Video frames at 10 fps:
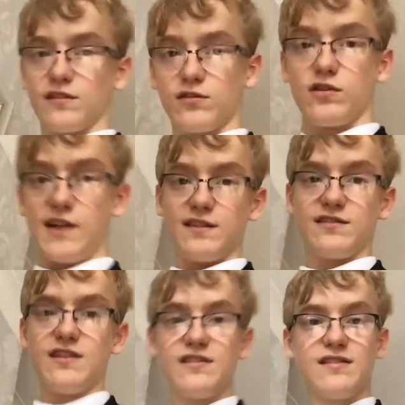like do the
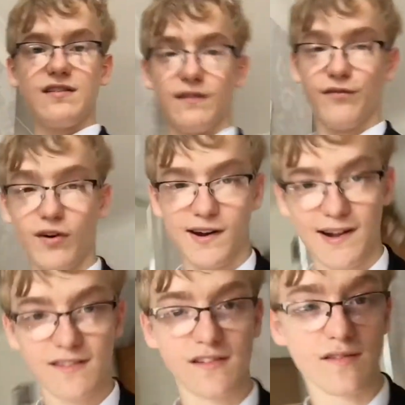dances, the Fortnite
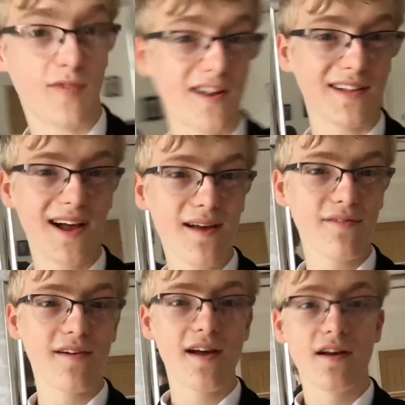dances in real life.